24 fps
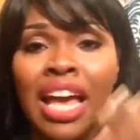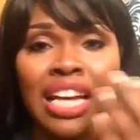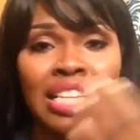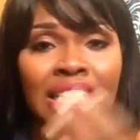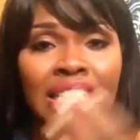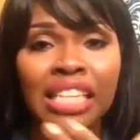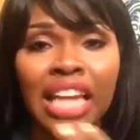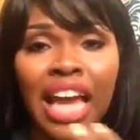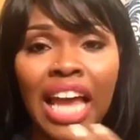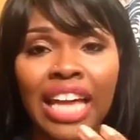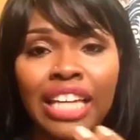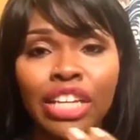
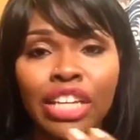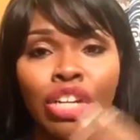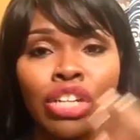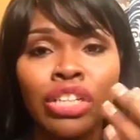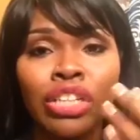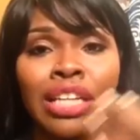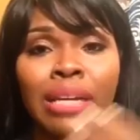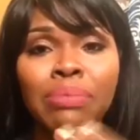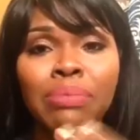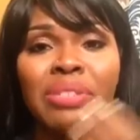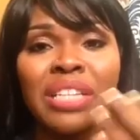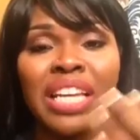It's like your
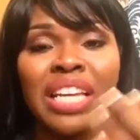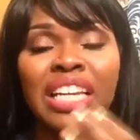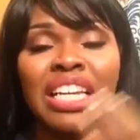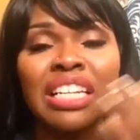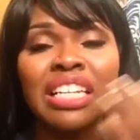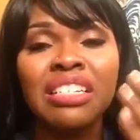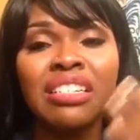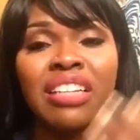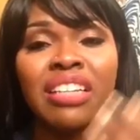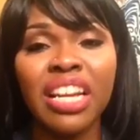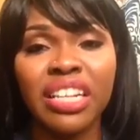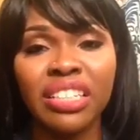lips get
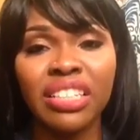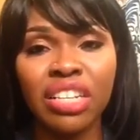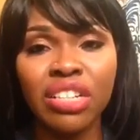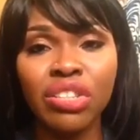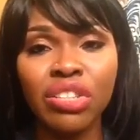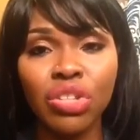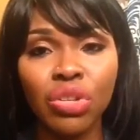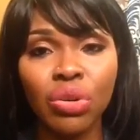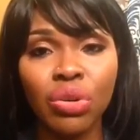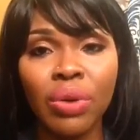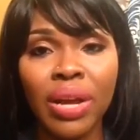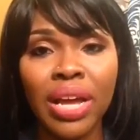
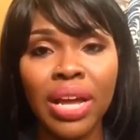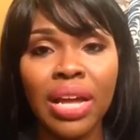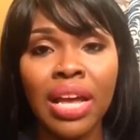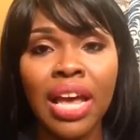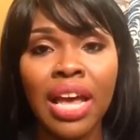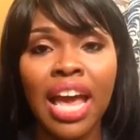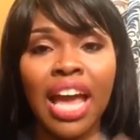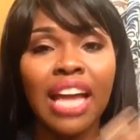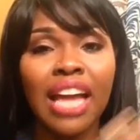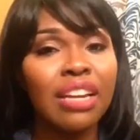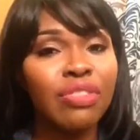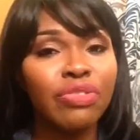addicted to it.
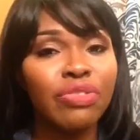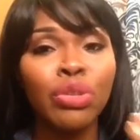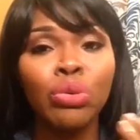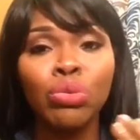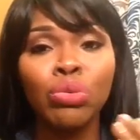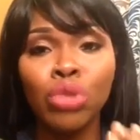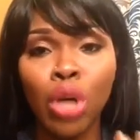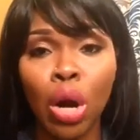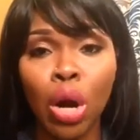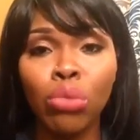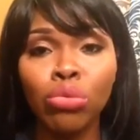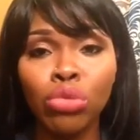And if you
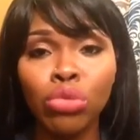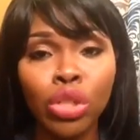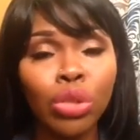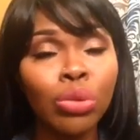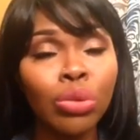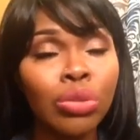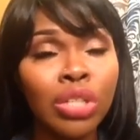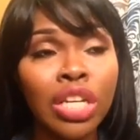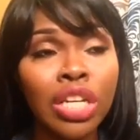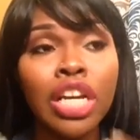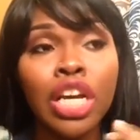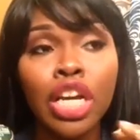don't
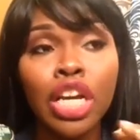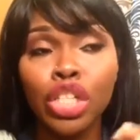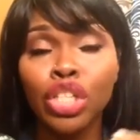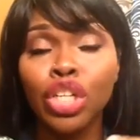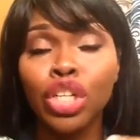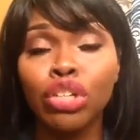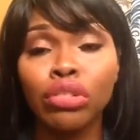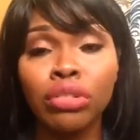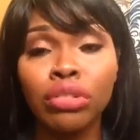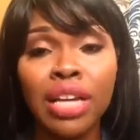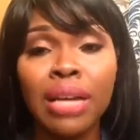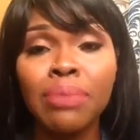use it,
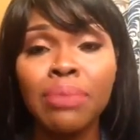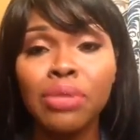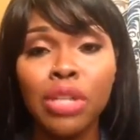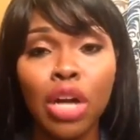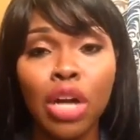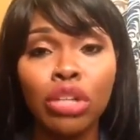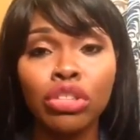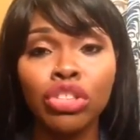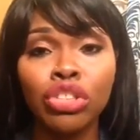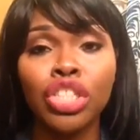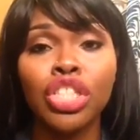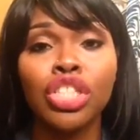your lips
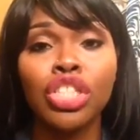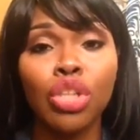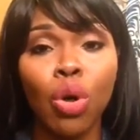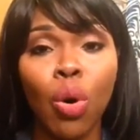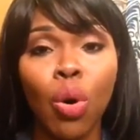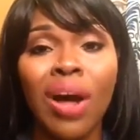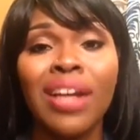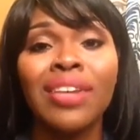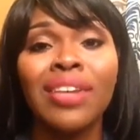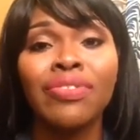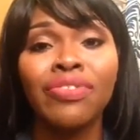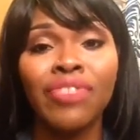are just
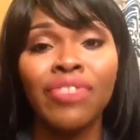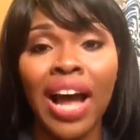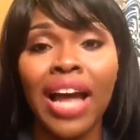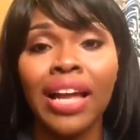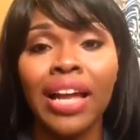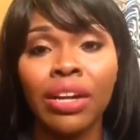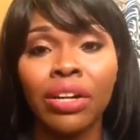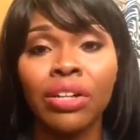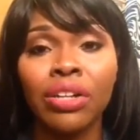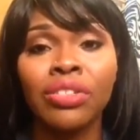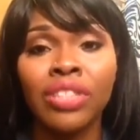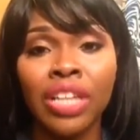on
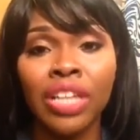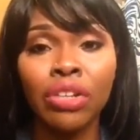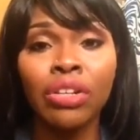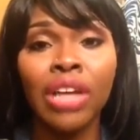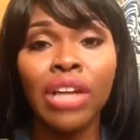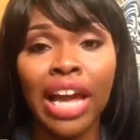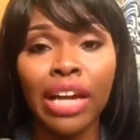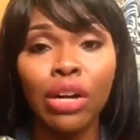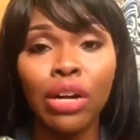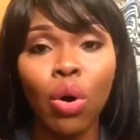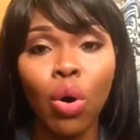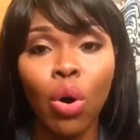fire. They're
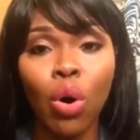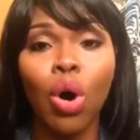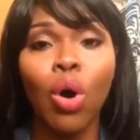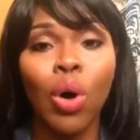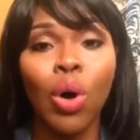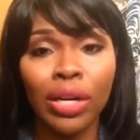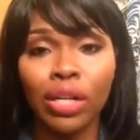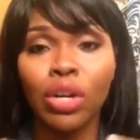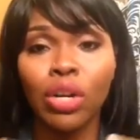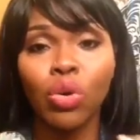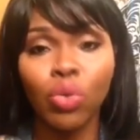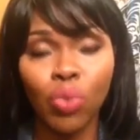like
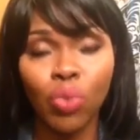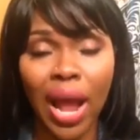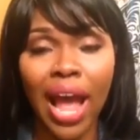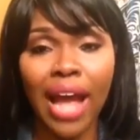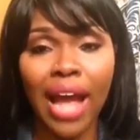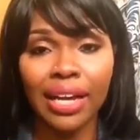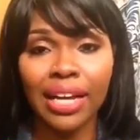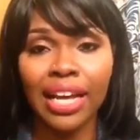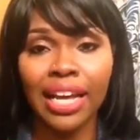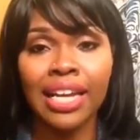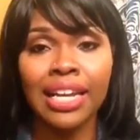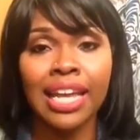on
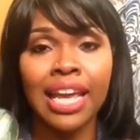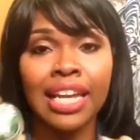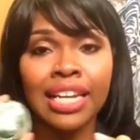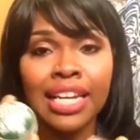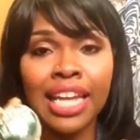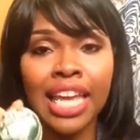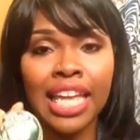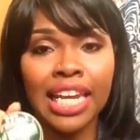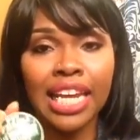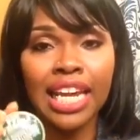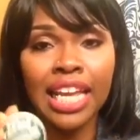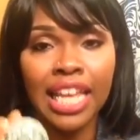crack and they
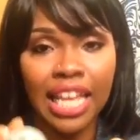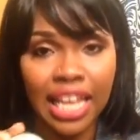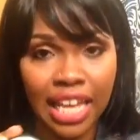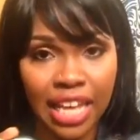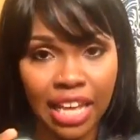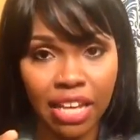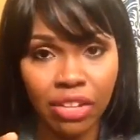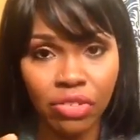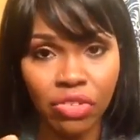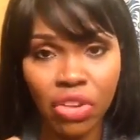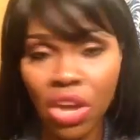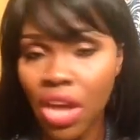need a
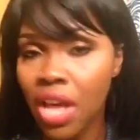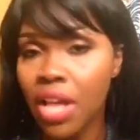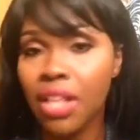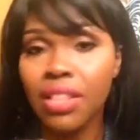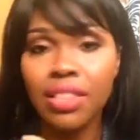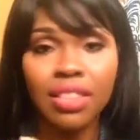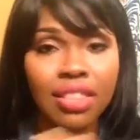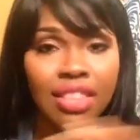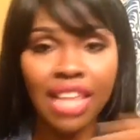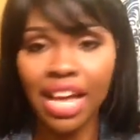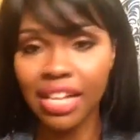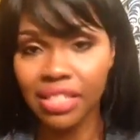hit.
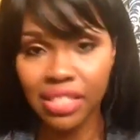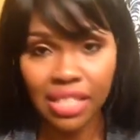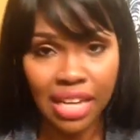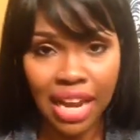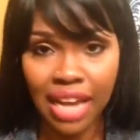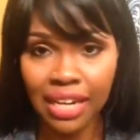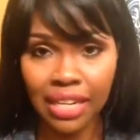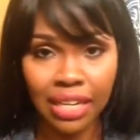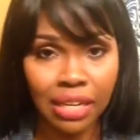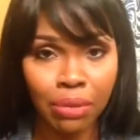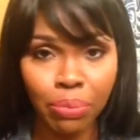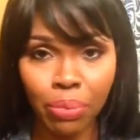That's
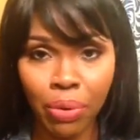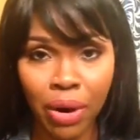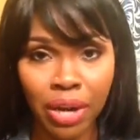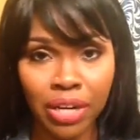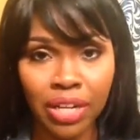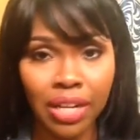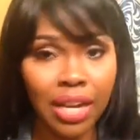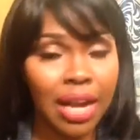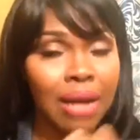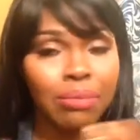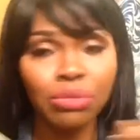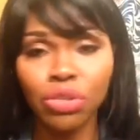not any
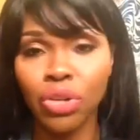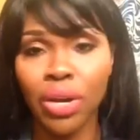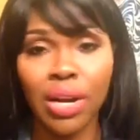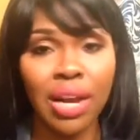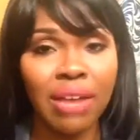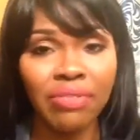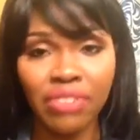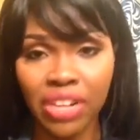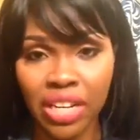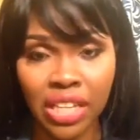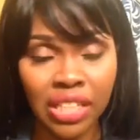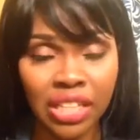product I'm trying to
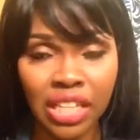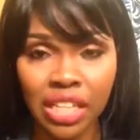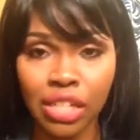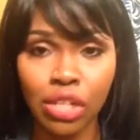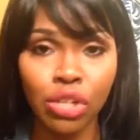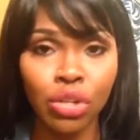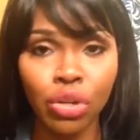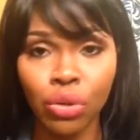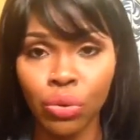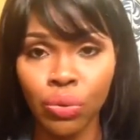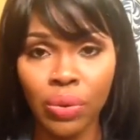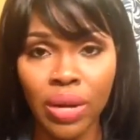have anything
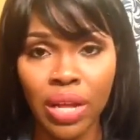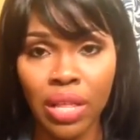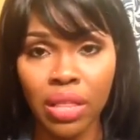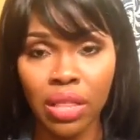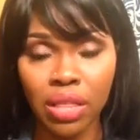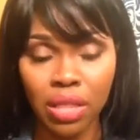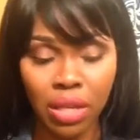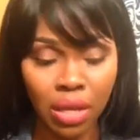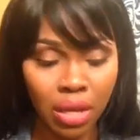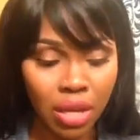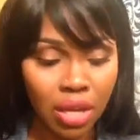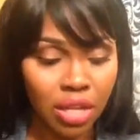to do
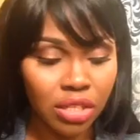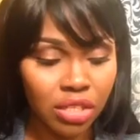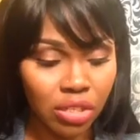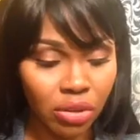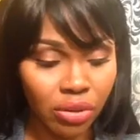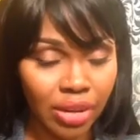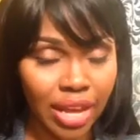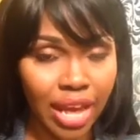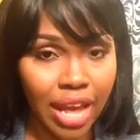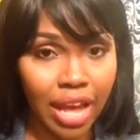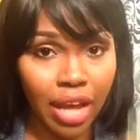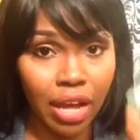with. So
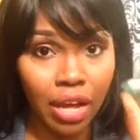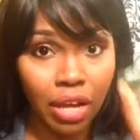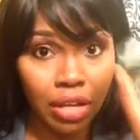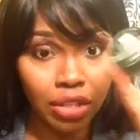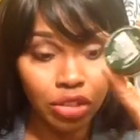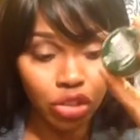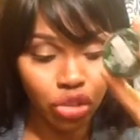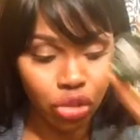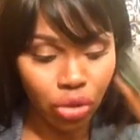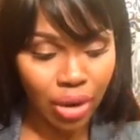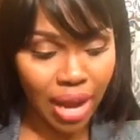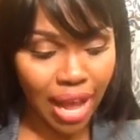yeah,
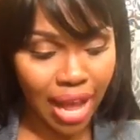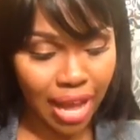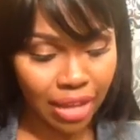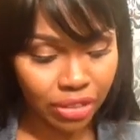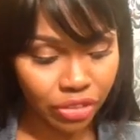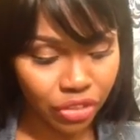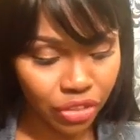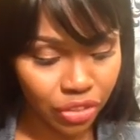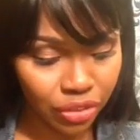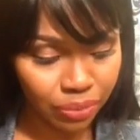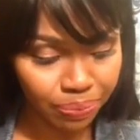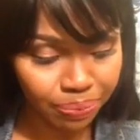
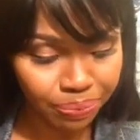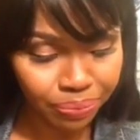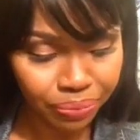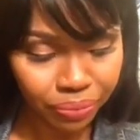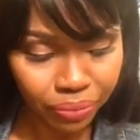trash.